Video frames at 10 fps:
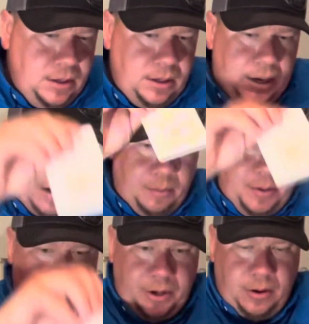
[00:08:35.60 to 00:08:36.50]
Got our
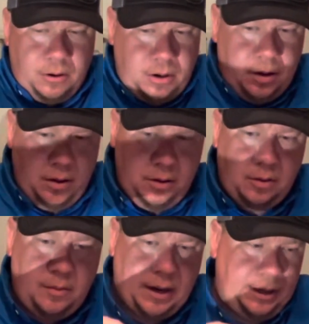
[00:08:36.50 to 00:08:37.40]
memory card.
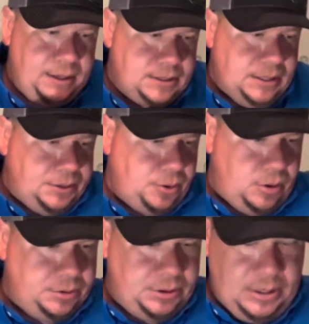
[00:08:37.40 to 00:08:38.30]
About to get this thing
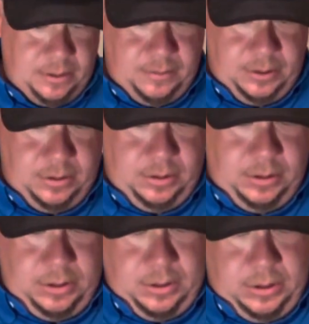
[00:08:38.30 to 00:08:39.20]
charged up.
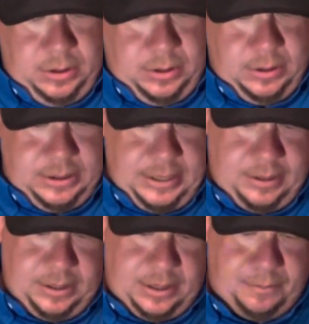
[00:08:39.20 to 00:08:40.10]
Let's take a
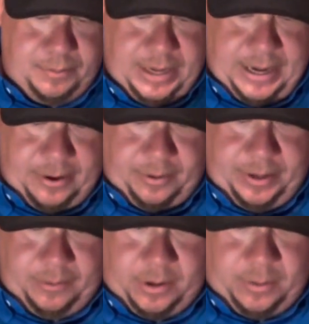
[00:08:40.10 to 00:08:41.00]
look at the battery
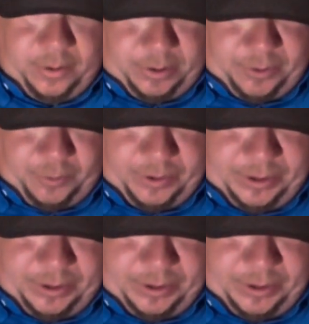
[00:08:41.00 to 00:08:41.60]
while we're doing